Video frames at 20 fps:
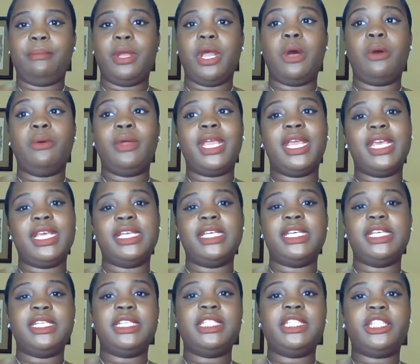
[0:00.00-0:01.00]
going
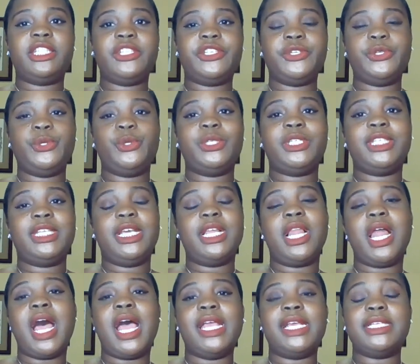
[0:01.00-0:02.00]
in to see
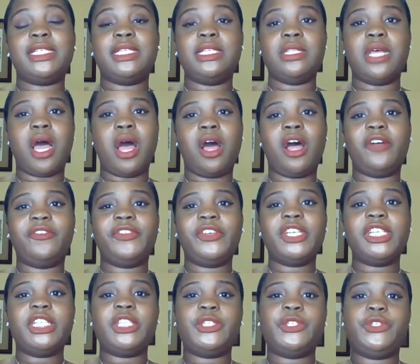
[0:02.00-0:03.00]
clients in the
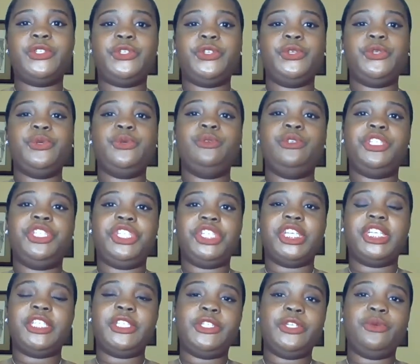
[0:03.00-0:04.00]
office to
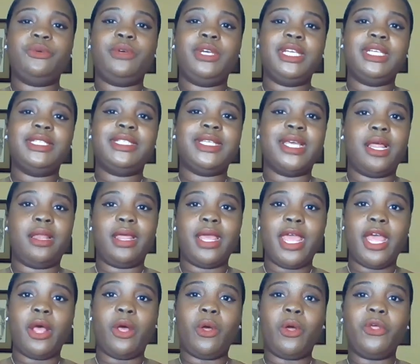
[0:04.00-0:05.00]
just doing
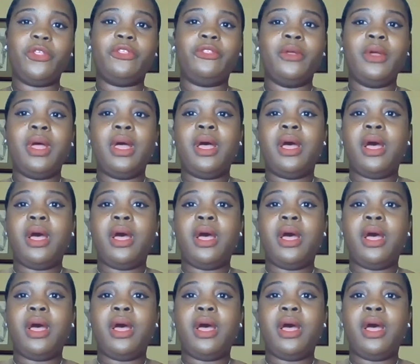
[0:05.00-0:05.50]
telehealth